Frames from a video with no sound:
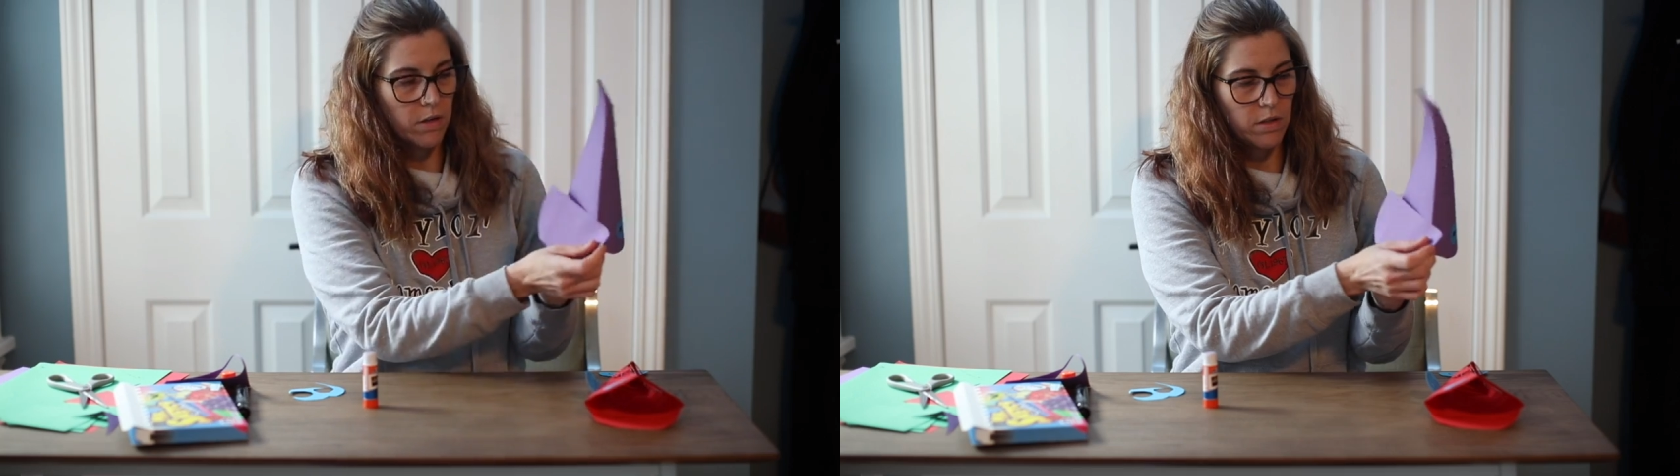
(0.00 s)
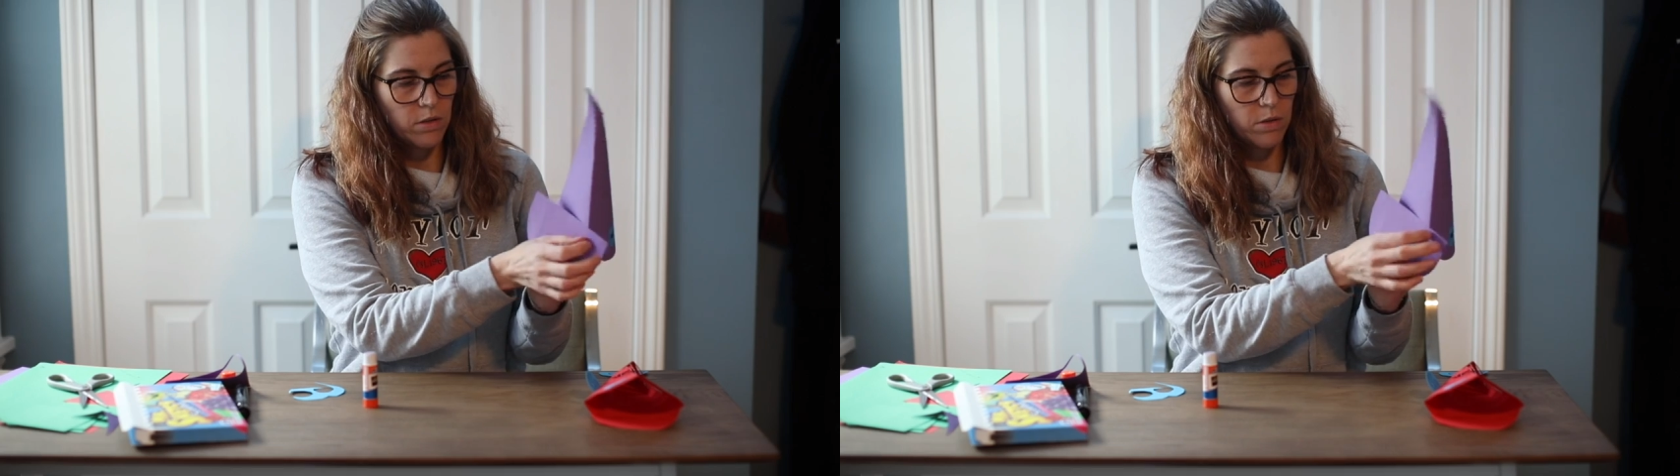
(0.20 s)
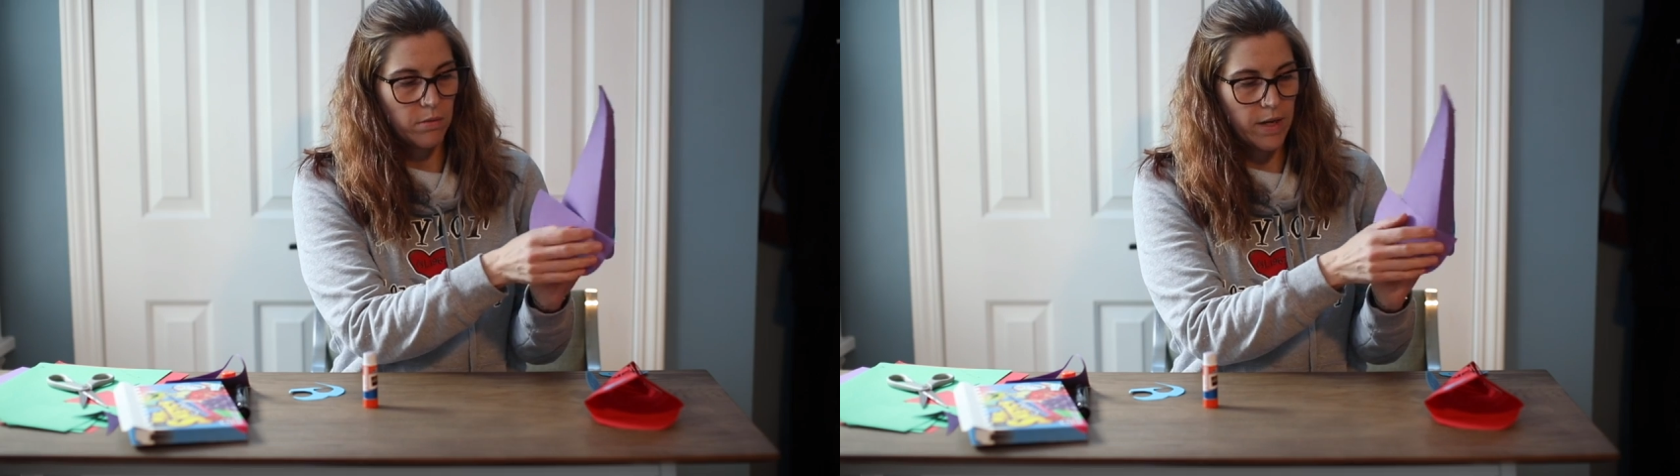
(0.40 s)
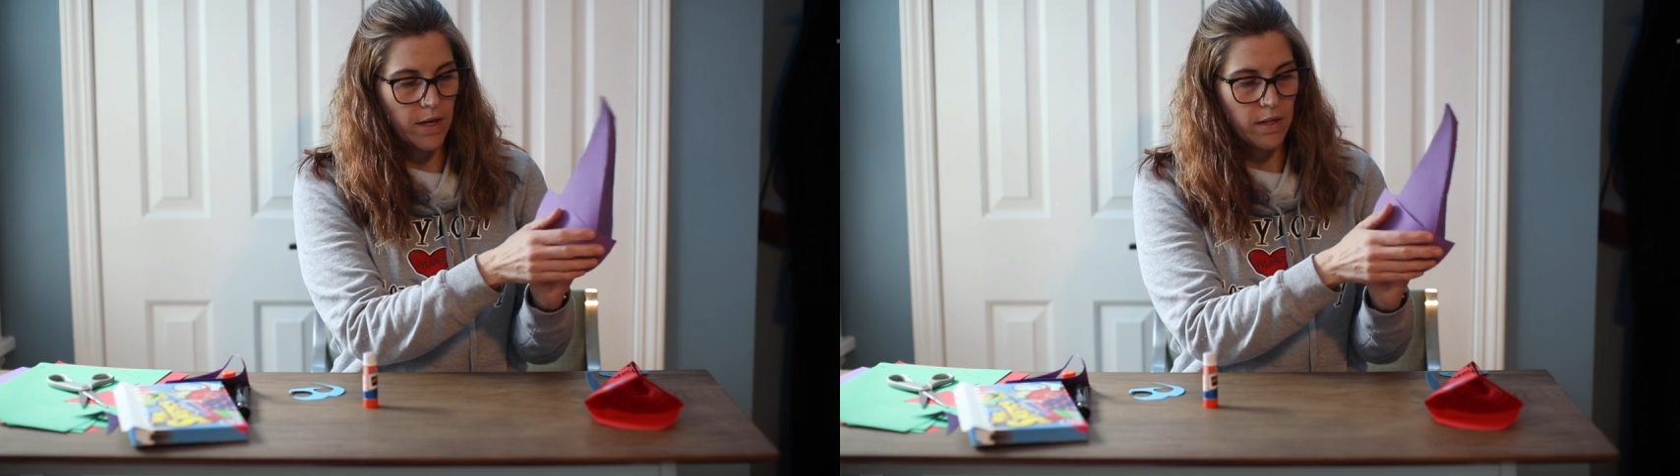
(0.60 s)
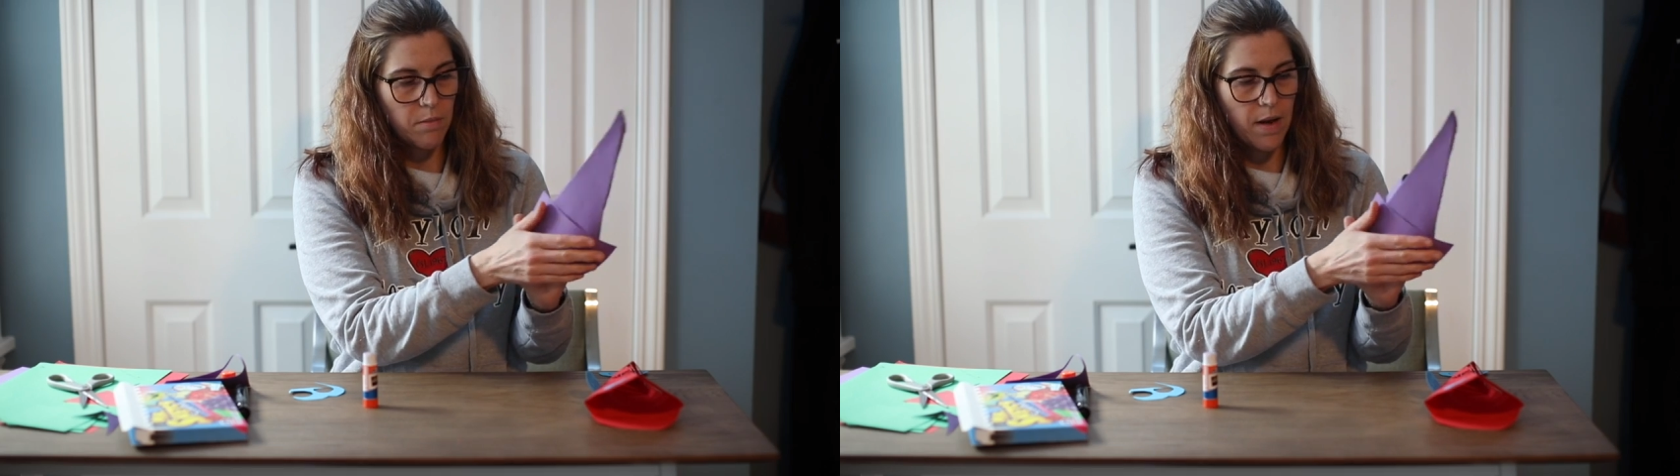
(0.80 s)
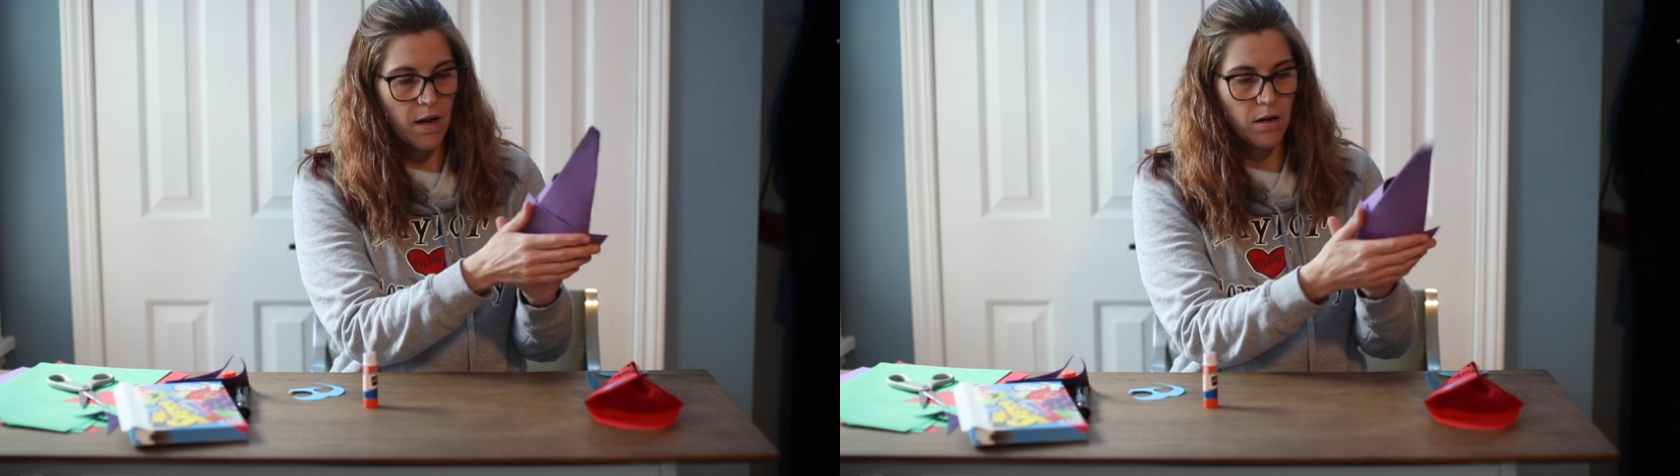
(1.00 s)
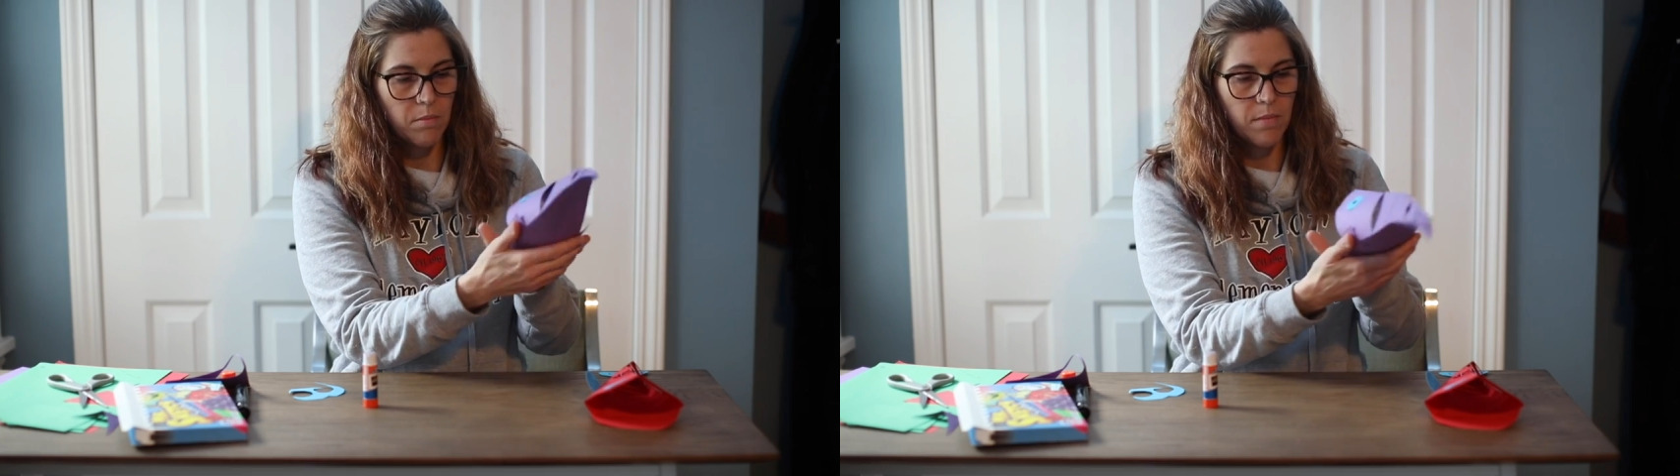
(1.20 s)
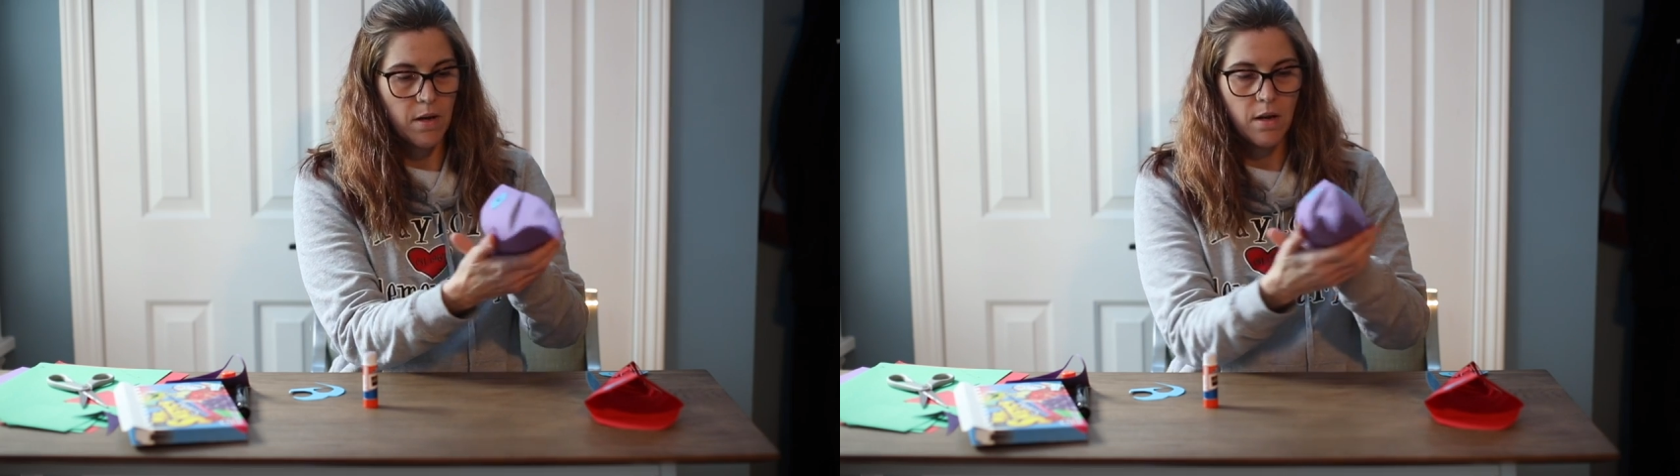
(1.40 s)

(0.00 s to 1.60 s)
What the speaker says: you glue it right on the bottom